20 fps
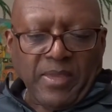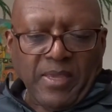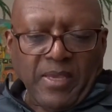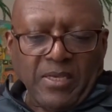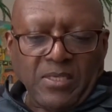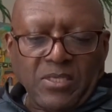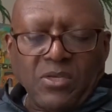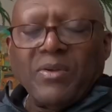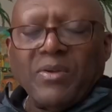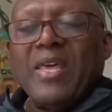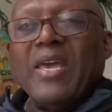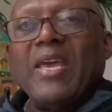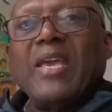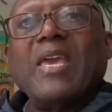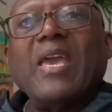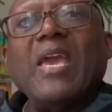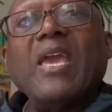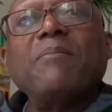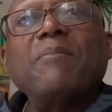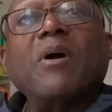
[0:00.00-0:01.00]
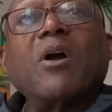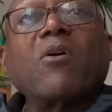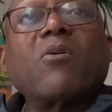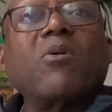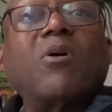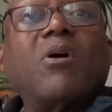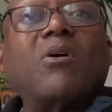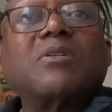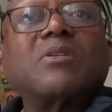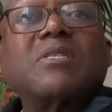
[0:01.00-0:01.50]
So they came up
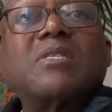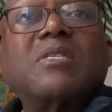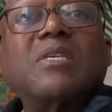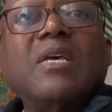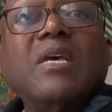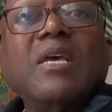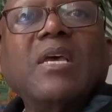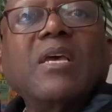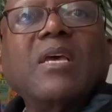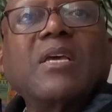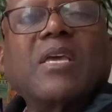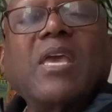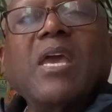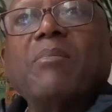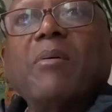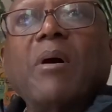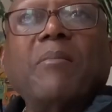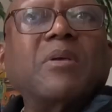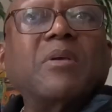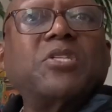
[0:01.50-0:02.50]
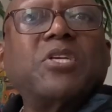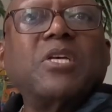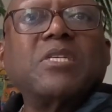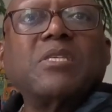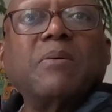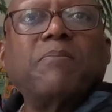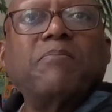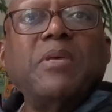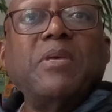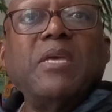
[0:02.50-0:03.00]
the
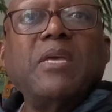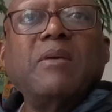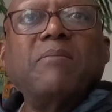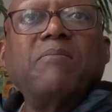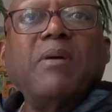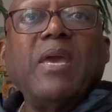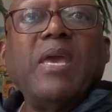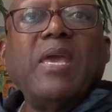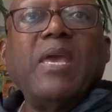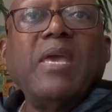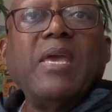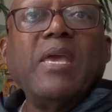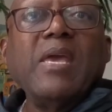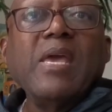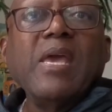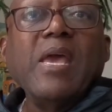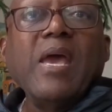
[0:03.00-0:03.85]
Chesapeake Bay,